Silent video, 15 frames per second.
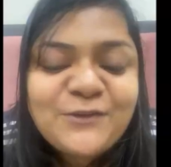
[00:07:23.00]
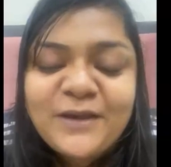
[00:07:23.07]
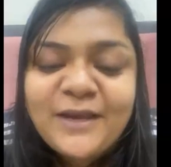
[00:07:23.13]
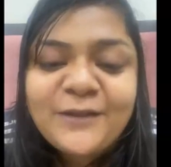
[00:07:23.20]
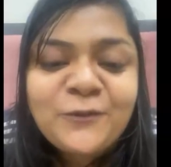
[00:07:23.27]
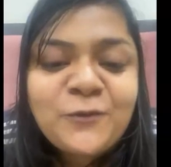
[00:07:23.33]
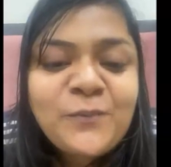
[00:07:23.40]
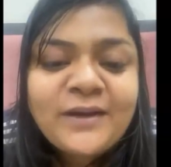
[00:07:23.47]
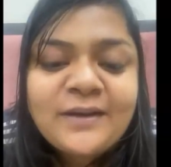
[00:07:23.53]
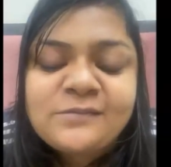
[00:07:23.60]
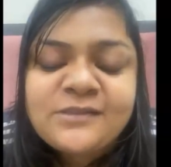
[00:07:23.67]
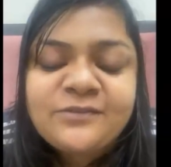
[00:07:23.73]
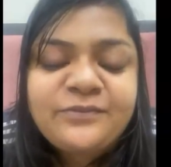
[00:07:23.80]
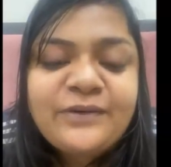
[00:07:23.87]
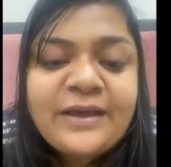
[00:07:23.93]
Ketu
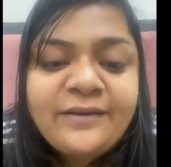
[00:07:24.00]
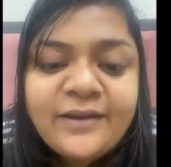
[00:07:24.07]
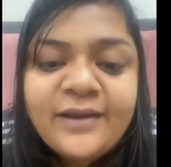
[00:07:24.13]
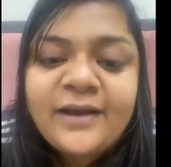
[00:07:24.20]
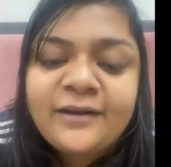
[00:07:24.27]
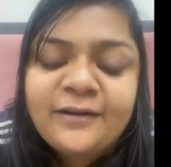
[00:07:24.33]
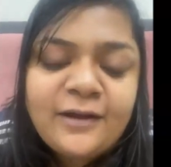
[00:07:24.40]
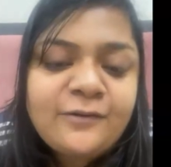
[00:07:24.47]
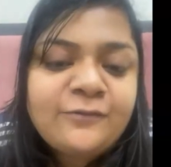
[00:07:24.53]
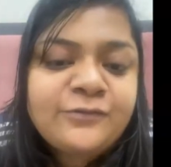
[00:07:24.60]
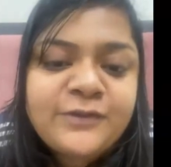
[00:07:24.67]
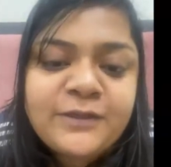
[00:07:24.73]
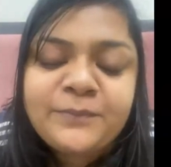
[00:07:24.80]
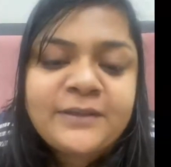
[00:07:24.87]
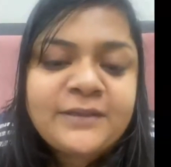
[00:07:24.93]
becomes very
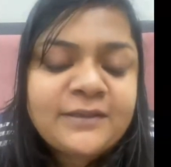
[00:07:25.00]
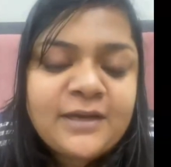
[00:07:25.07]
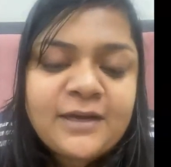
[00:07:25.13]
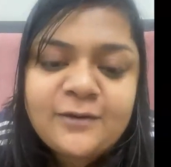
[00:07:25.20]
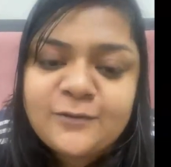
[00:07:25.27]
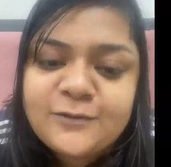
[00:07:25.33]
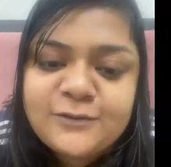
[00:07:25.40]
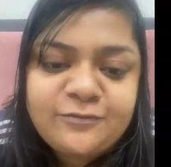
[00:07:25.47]
uncomfortable in the house of